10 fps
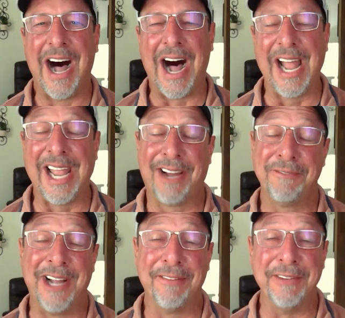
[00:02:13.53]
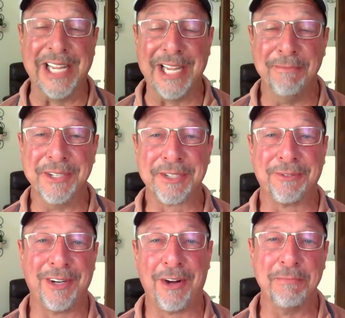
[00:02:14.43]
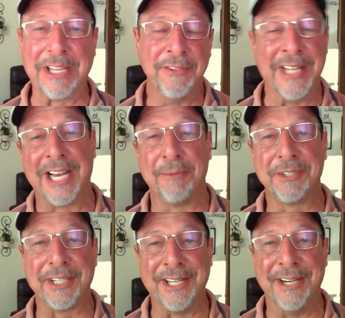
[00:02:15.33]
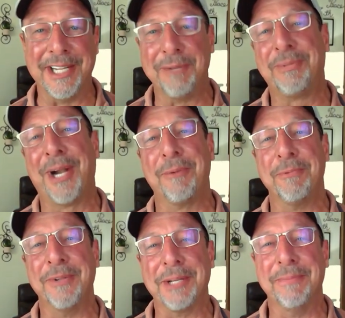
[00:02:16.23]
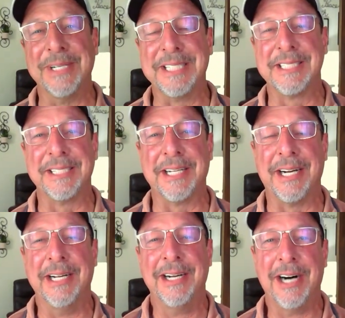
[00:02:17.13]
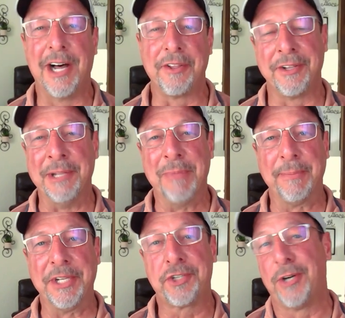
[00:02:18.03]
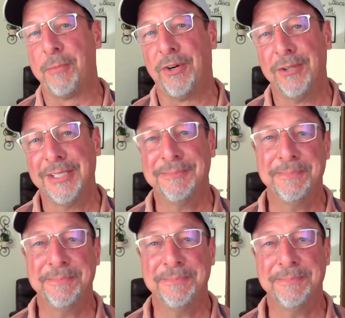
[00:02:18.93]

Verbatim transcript: I have not named the squirrel. I'm leaving that up to the internet probably, but uh, other than maybe trouble.